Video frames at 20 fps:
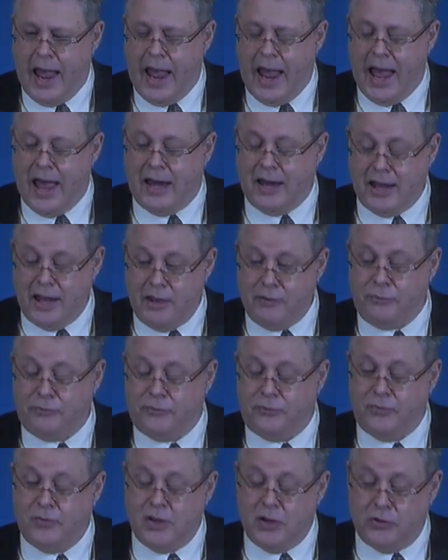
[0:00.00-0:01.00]
And
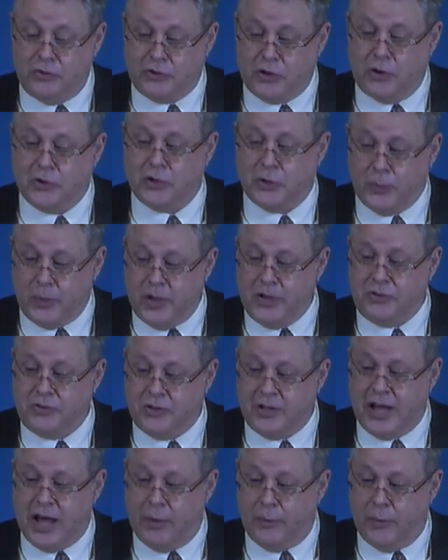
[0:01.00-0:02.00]
if you start to
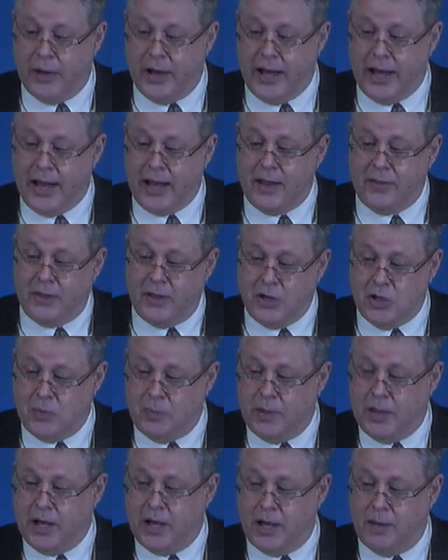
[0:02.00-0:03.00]
reason that way, then you
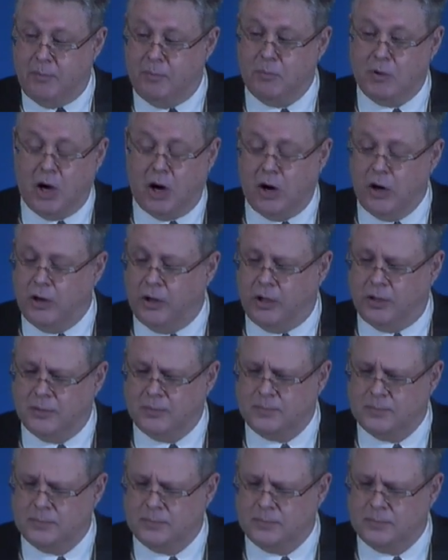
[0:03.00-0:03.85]
become carnal.